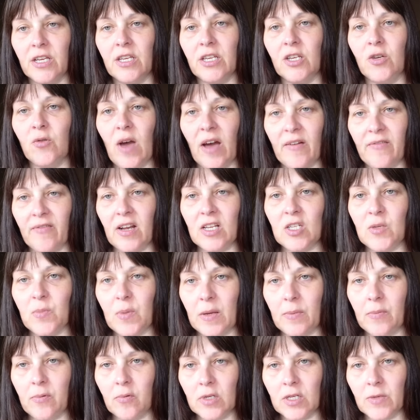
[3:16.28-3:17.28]
you have less
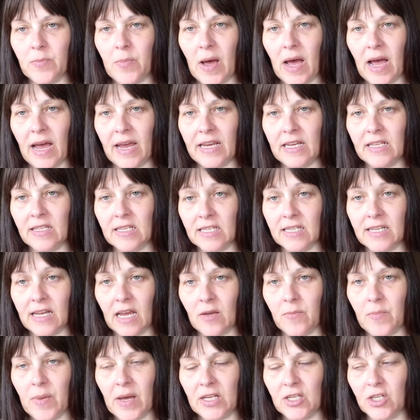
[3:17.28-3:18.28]
people to pay the
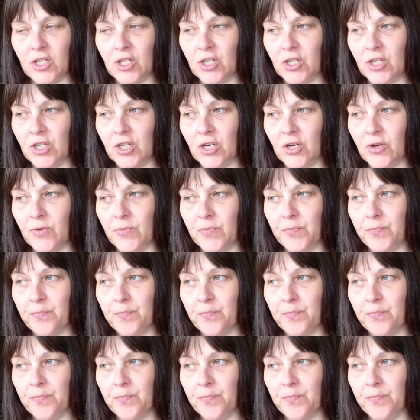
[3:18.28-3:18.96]
state pension to.